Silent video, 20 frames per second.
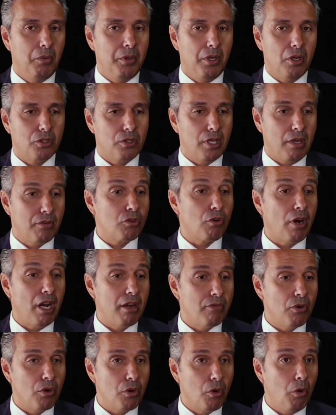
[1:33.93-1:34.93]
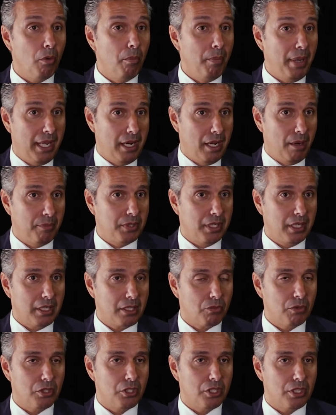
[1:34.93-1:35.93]
We also have trifocal
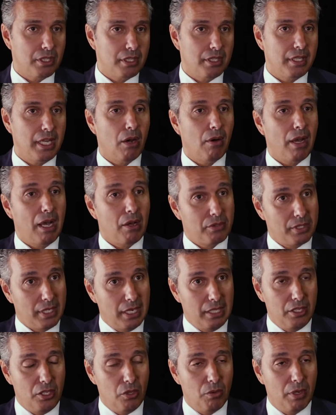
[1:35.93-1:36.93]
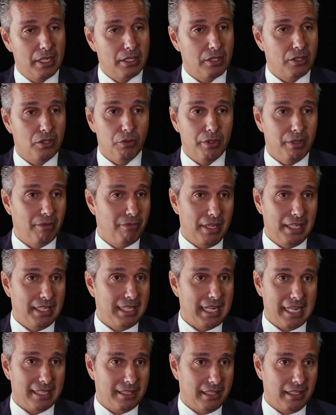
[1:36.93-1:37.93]
panoptics, which is now outside the U.S. doing
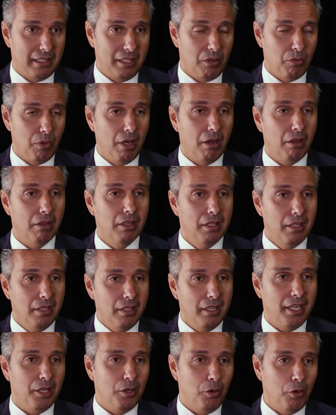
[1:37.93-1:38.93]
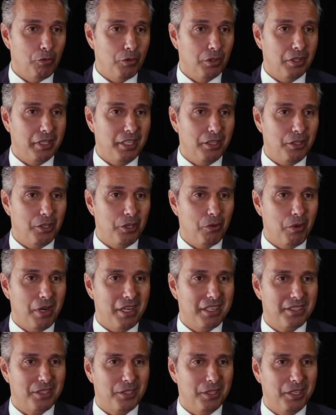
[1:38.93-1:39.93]
fantastically well, and hopefully in the
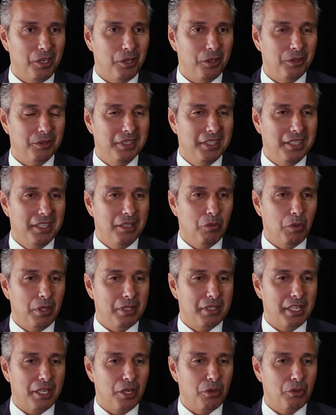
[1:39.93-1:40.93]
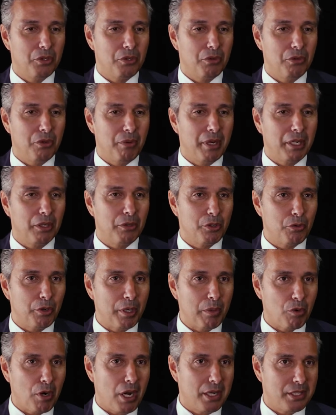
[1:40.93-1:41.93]
U.S. Once it goes through the
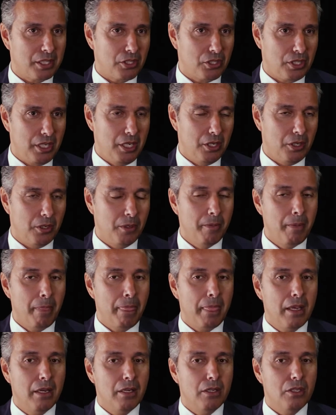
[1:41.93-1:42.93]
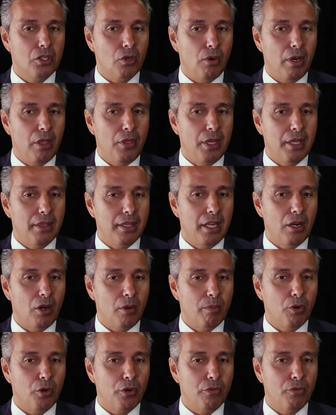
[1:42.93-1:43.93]
regulatory process here. So I think that
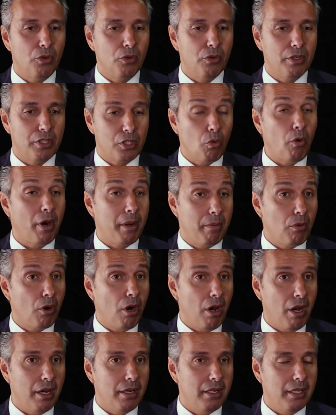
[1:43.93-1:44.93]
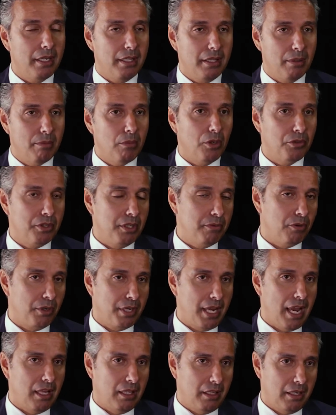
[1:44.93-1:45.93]
our portfolio is quite broad in the
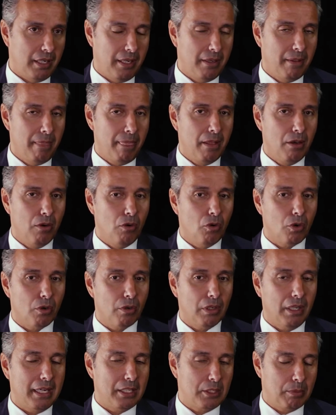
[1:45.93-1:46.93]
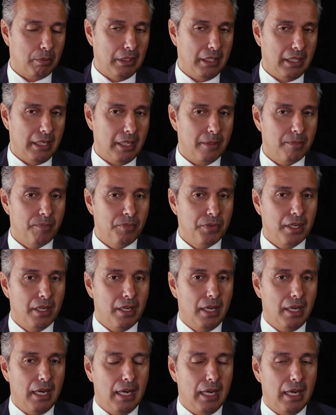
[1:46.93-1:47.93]
multifocality or light splitting,
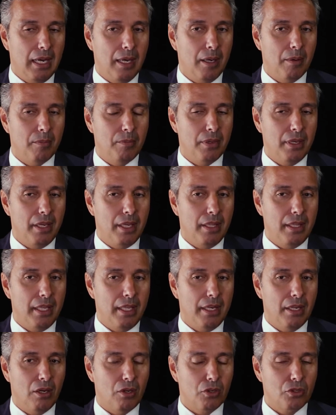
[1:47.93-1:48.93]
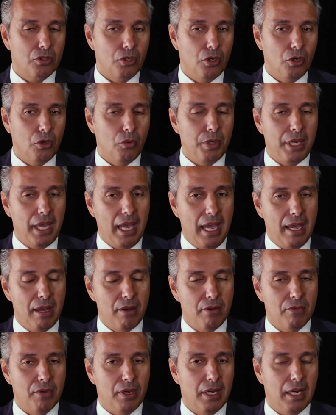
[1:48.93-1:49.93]
and then also we
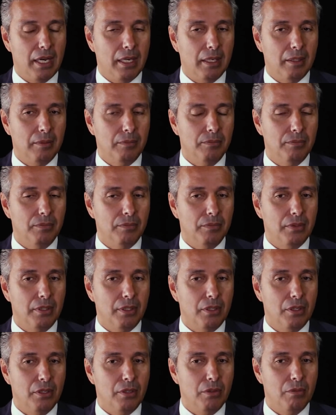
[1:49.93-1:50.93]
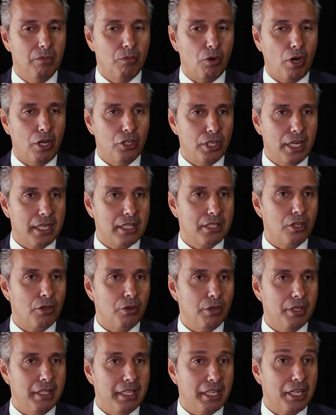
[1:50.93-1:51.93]
have projects
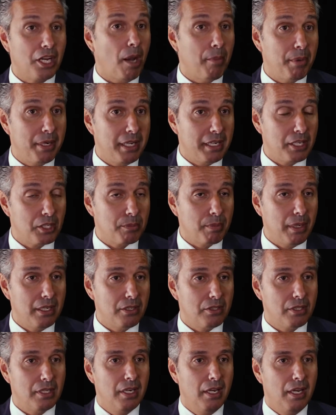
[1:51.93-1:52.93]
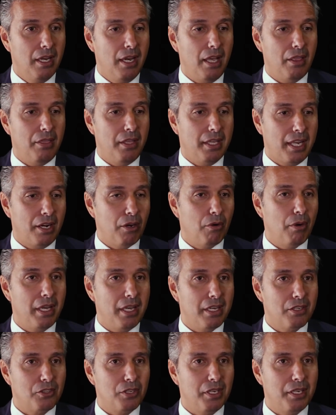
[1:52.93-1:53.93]
that are in the accommodating space. I think at
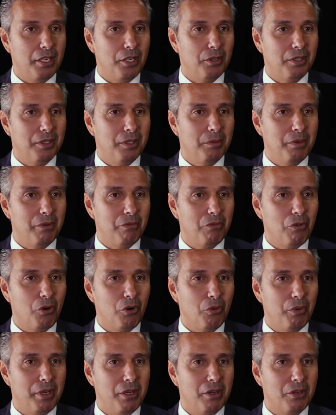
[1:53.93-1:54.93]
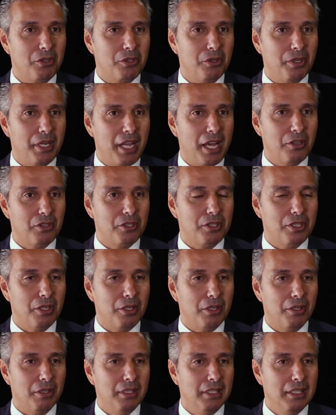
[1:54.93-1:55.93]
OIS here before we also announced
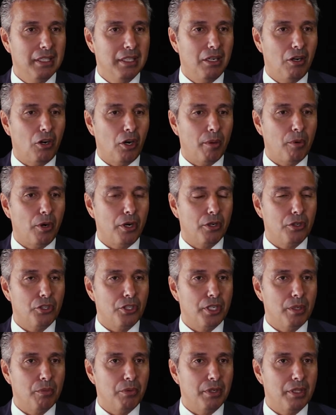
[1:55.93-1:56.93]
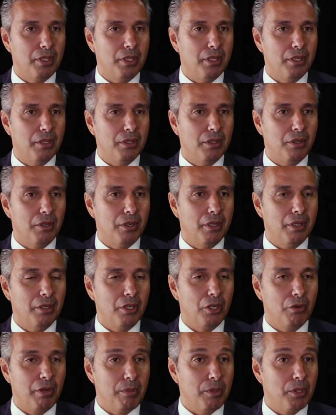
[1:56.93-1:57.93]
our partnership with or
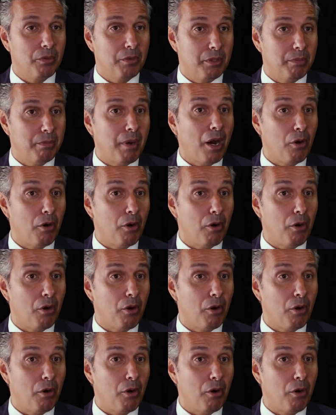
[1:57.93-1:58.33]
agreement with